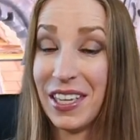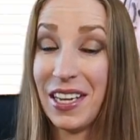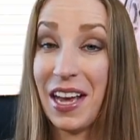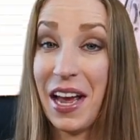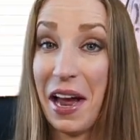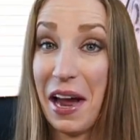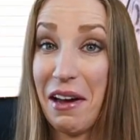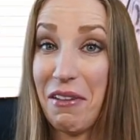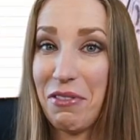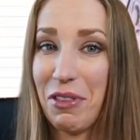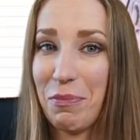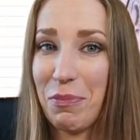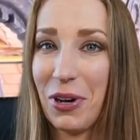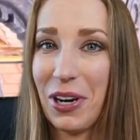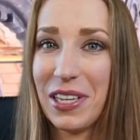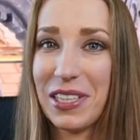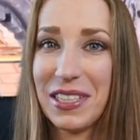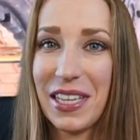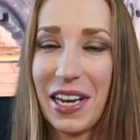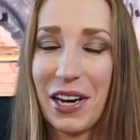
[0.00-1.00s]
Half the
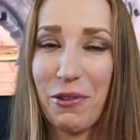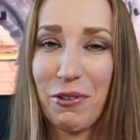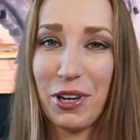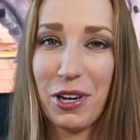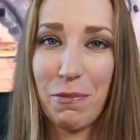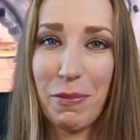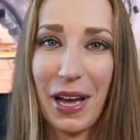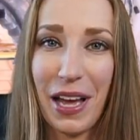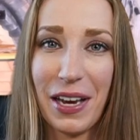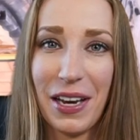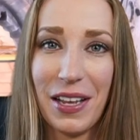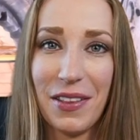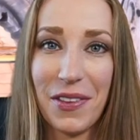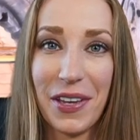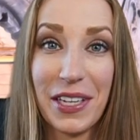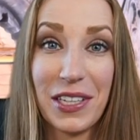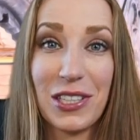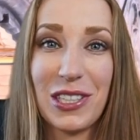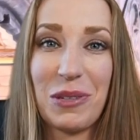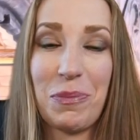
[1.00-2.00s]
price that it would have been in
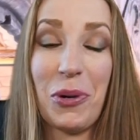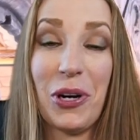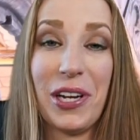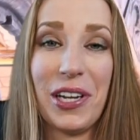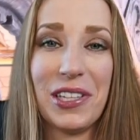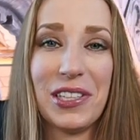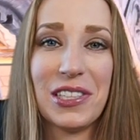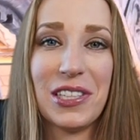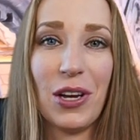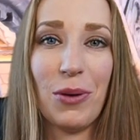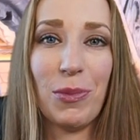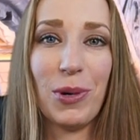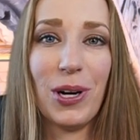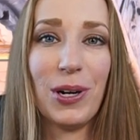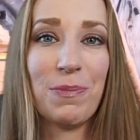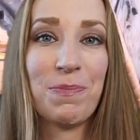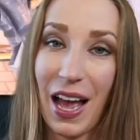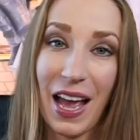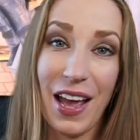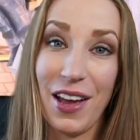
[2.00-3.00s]
like spring and
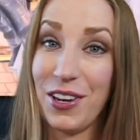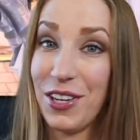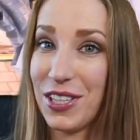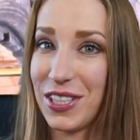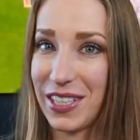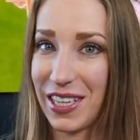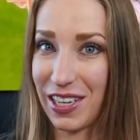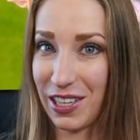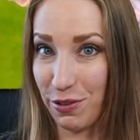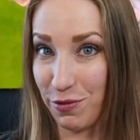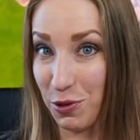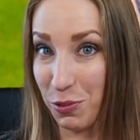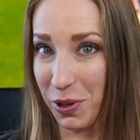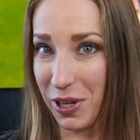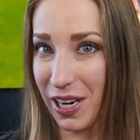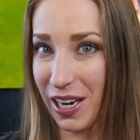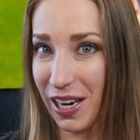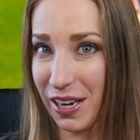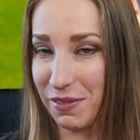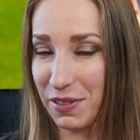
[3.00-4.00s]
summer. I understand if you want
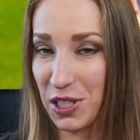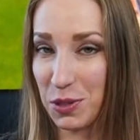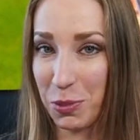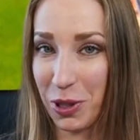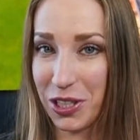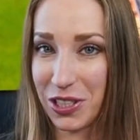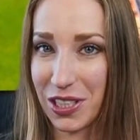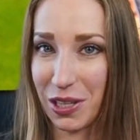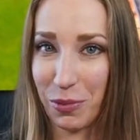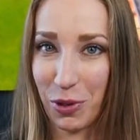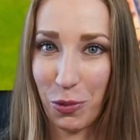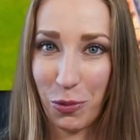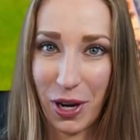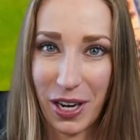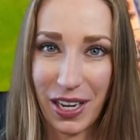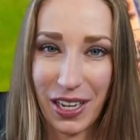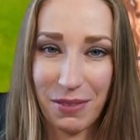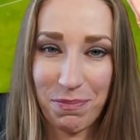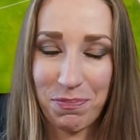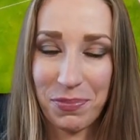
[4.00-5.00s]
to have a spring summer
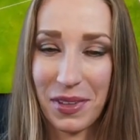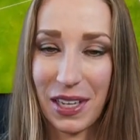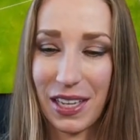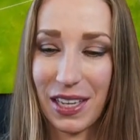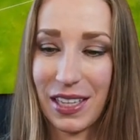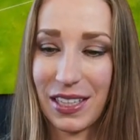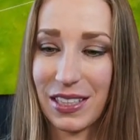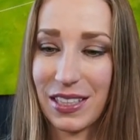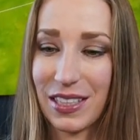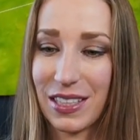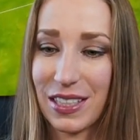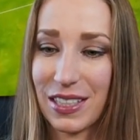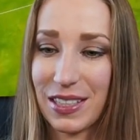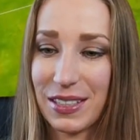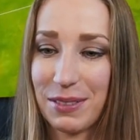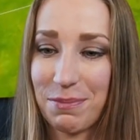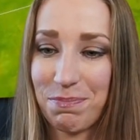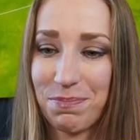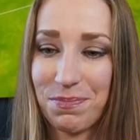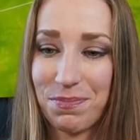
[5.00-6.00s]
wedding,
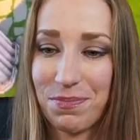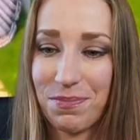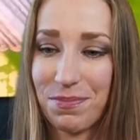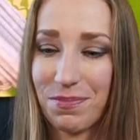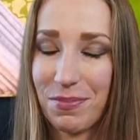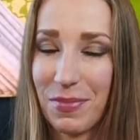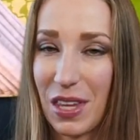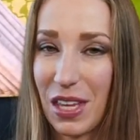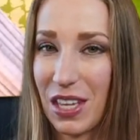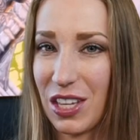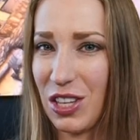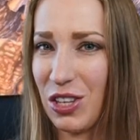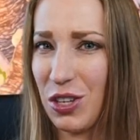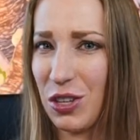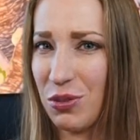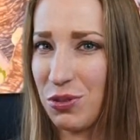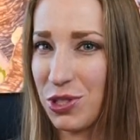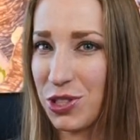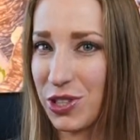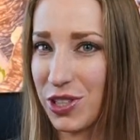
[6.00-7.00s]
it's
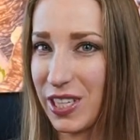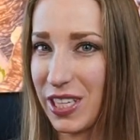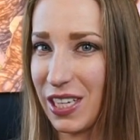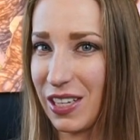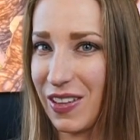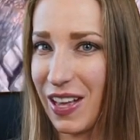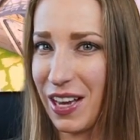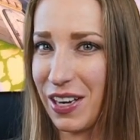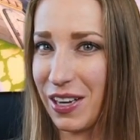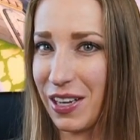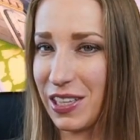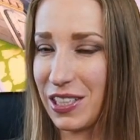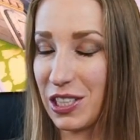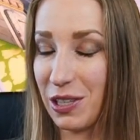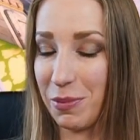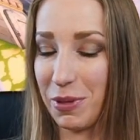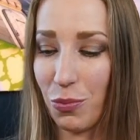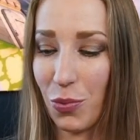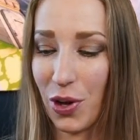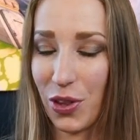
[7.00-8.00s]
usually a lot nicer,
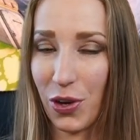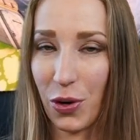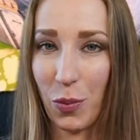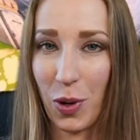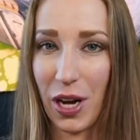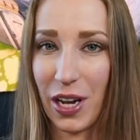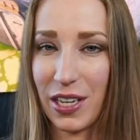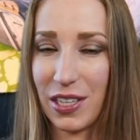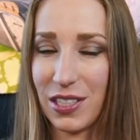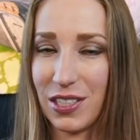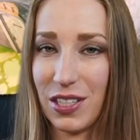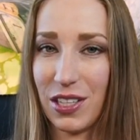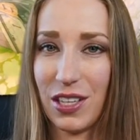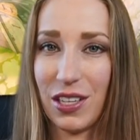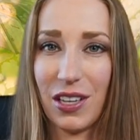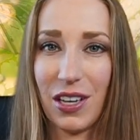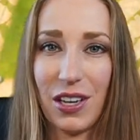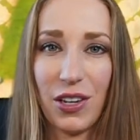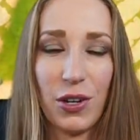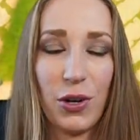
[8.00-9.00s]
but weather-wise,
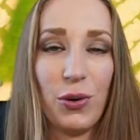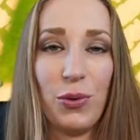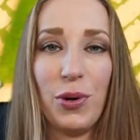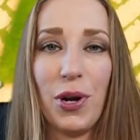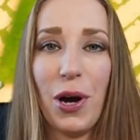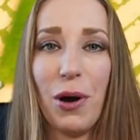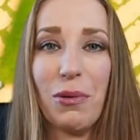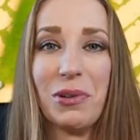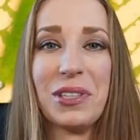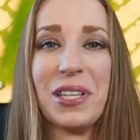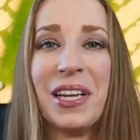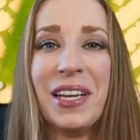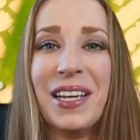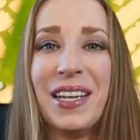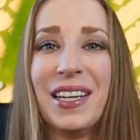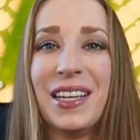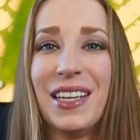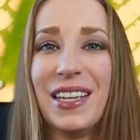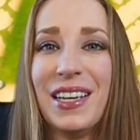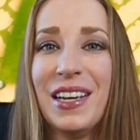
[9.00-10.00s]
who knows?
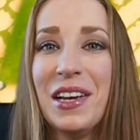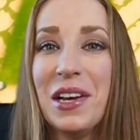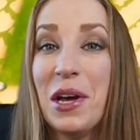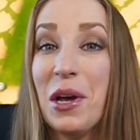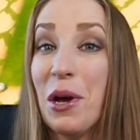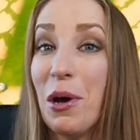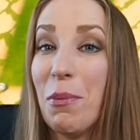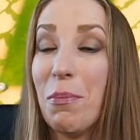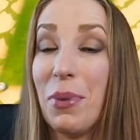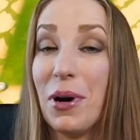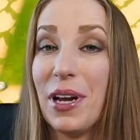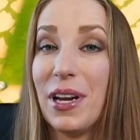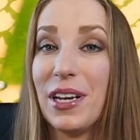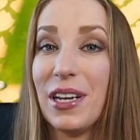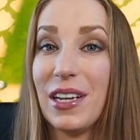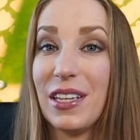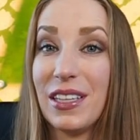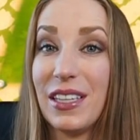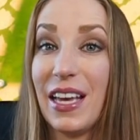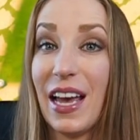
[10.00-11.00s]
But
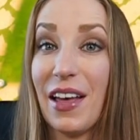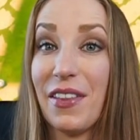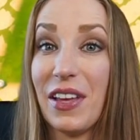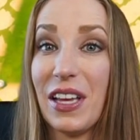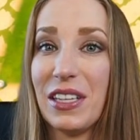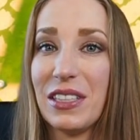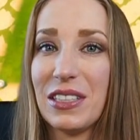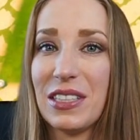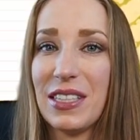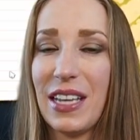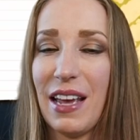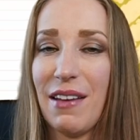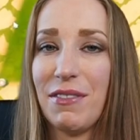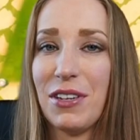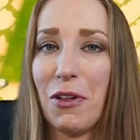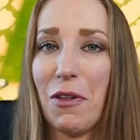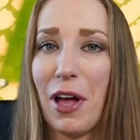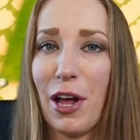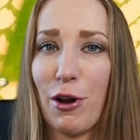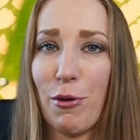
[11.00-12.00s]
yeah, that saved a
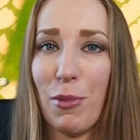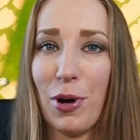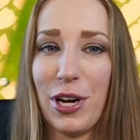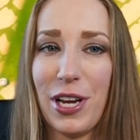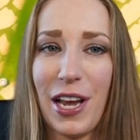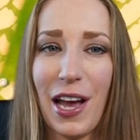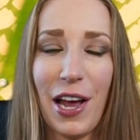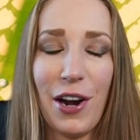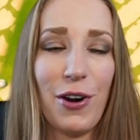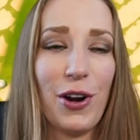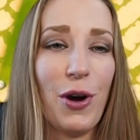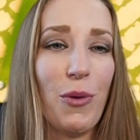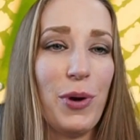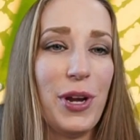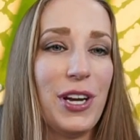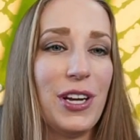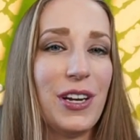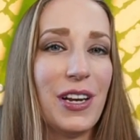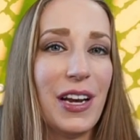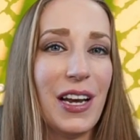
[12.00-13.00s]
lot of money. I don't know, we
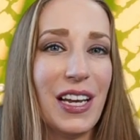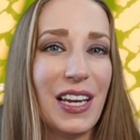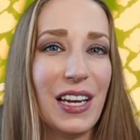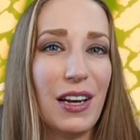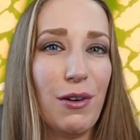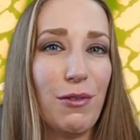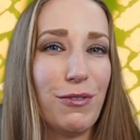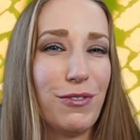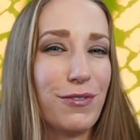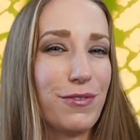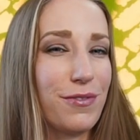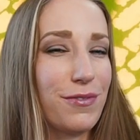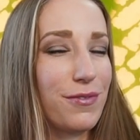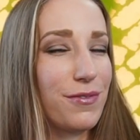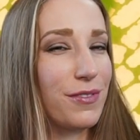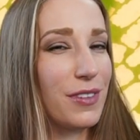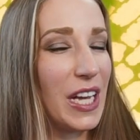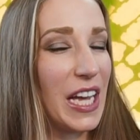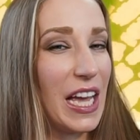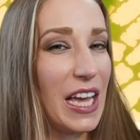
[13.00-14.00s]
didn't have
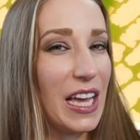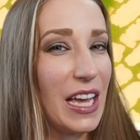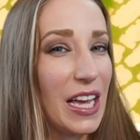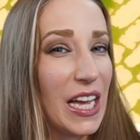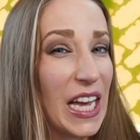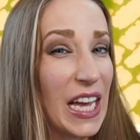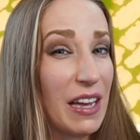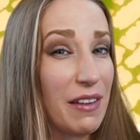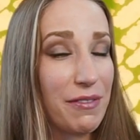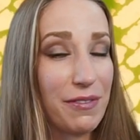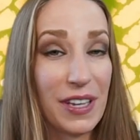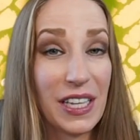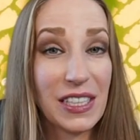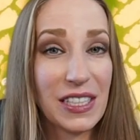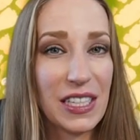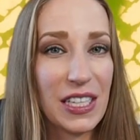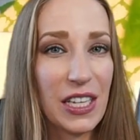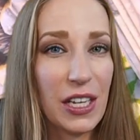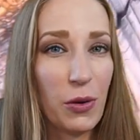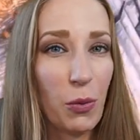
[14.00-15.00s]
a
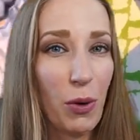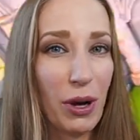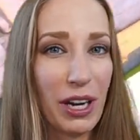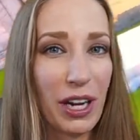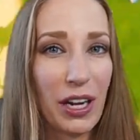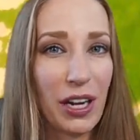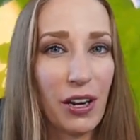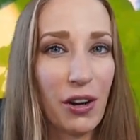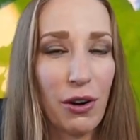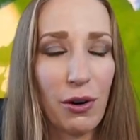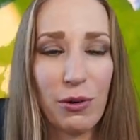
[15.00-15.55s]
fancy wedding or